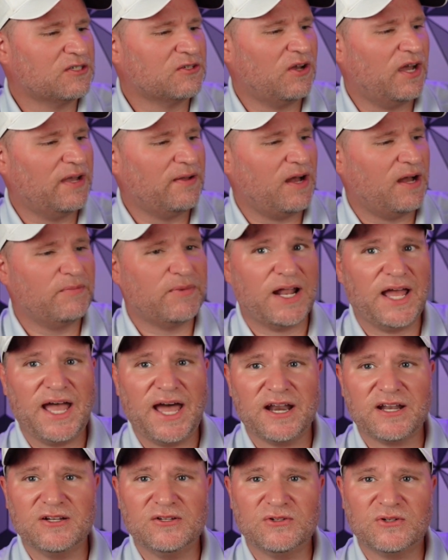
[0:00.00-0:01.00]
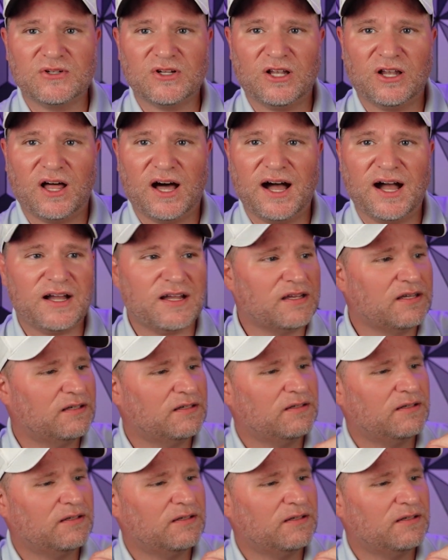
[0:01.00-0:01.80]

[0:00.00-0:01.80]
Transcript: So I'm going to add a new clock